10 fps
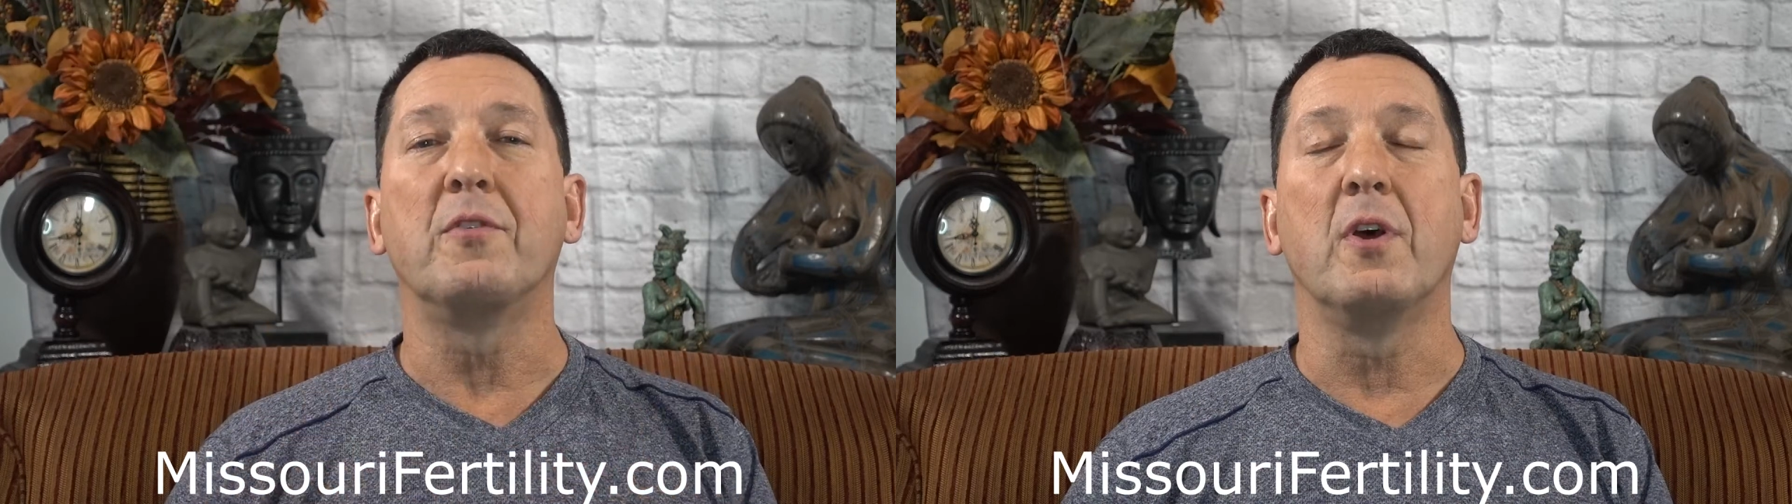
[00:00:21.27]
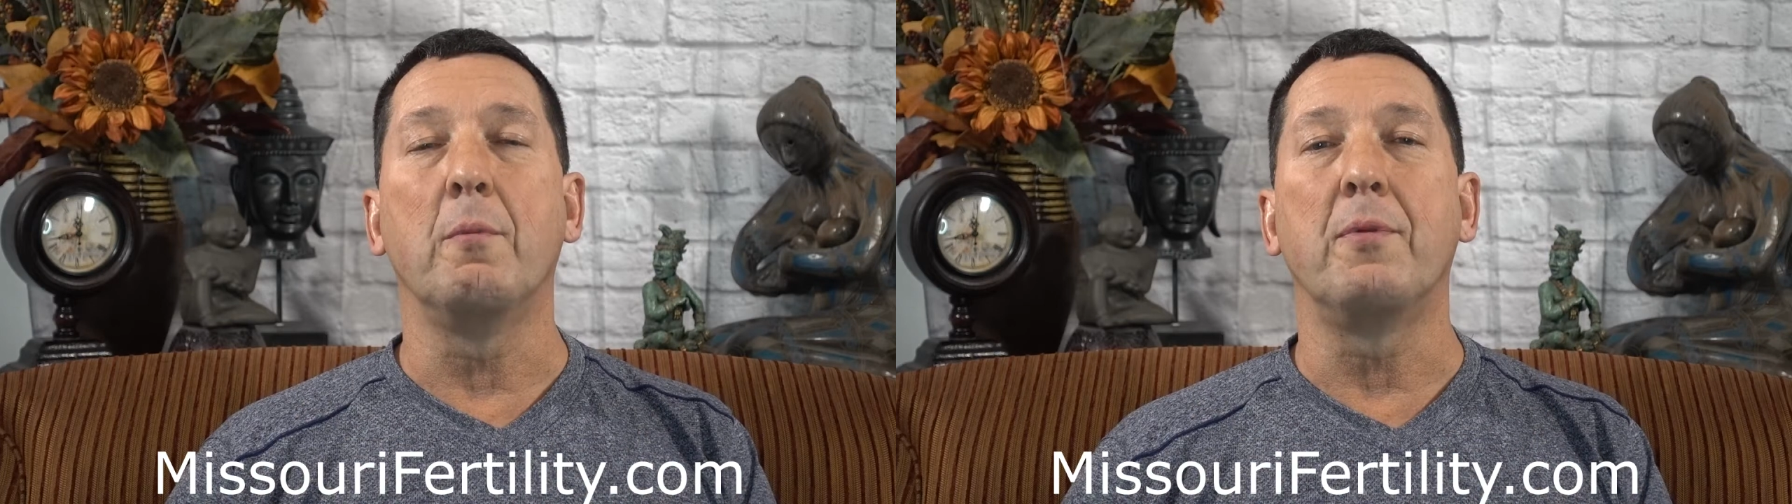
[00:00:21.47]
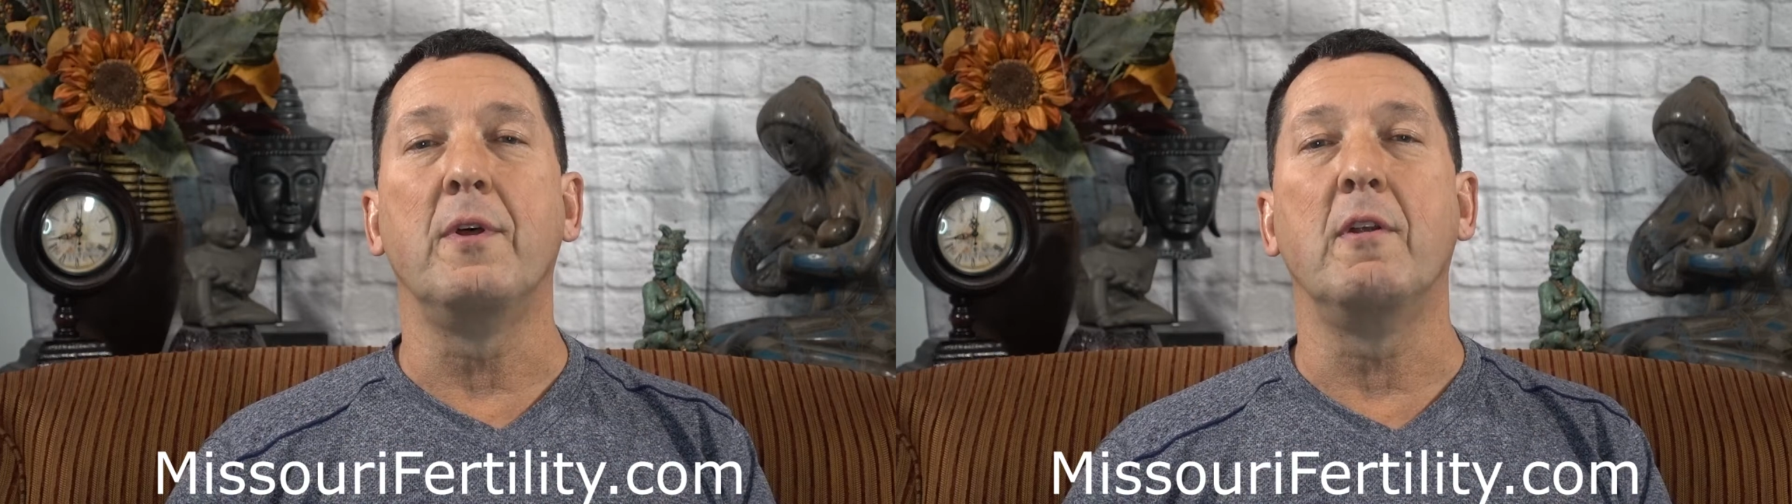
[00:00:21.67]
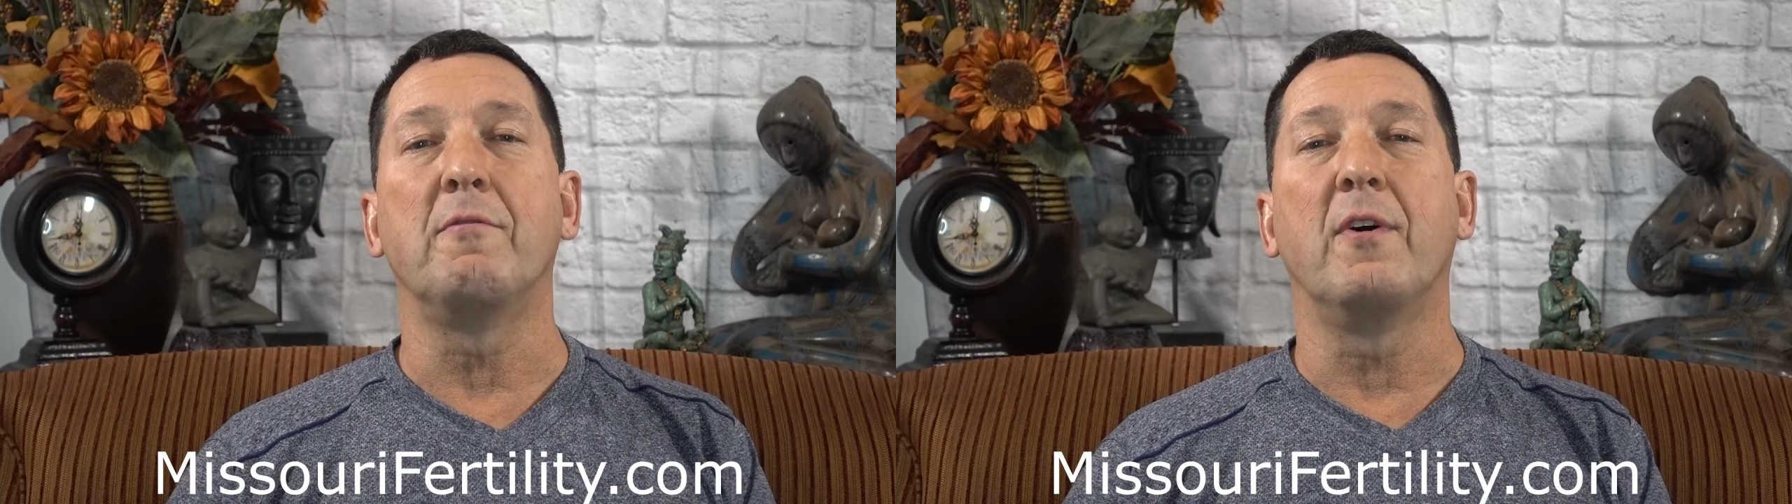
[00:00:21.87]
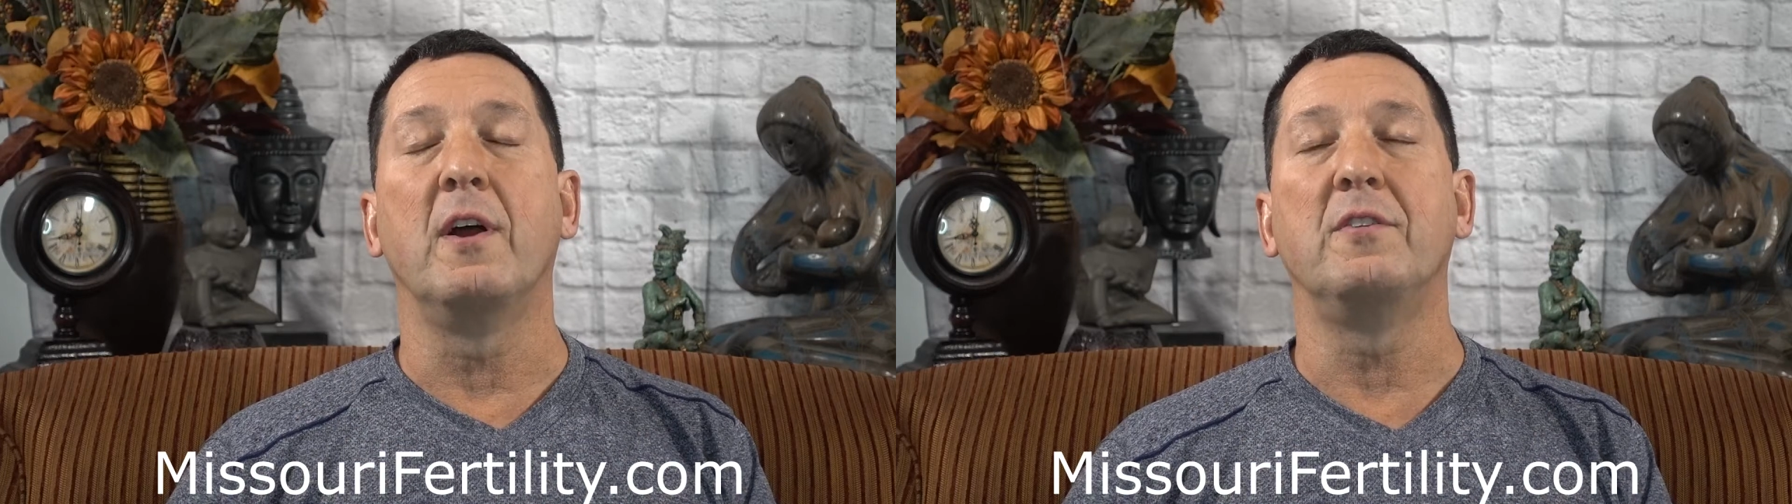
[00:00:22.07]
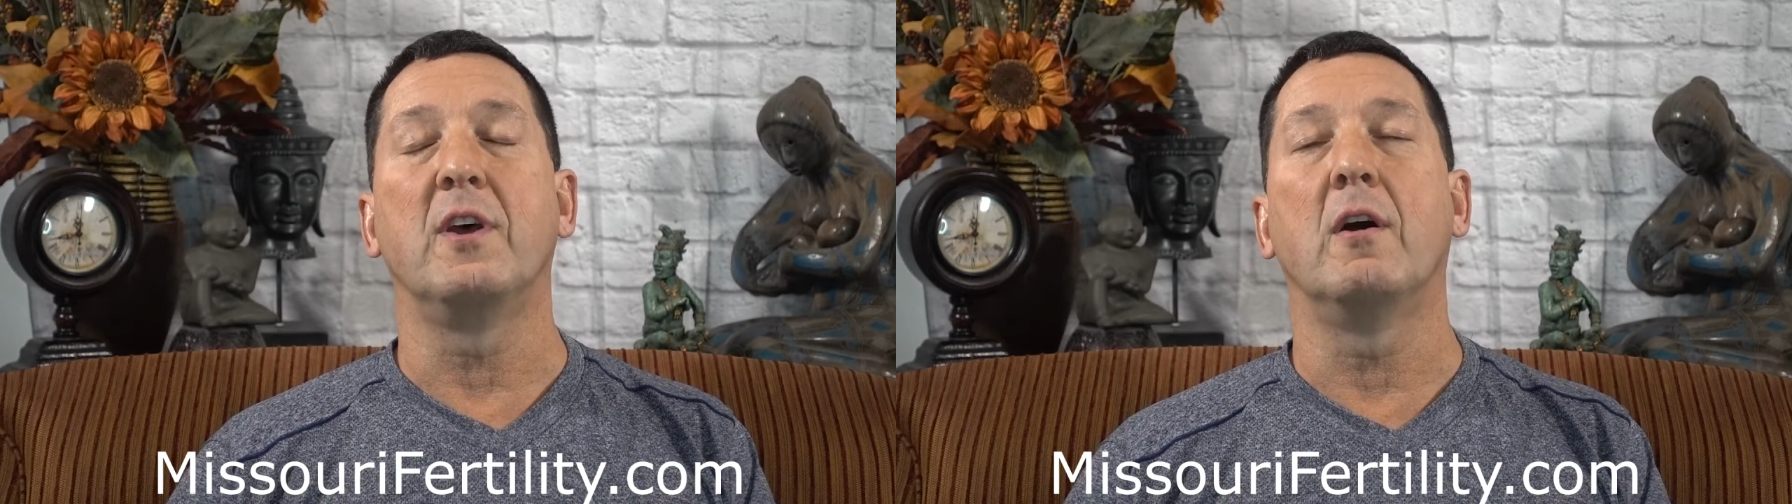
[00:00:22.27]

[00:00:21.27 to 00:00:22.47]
something and finds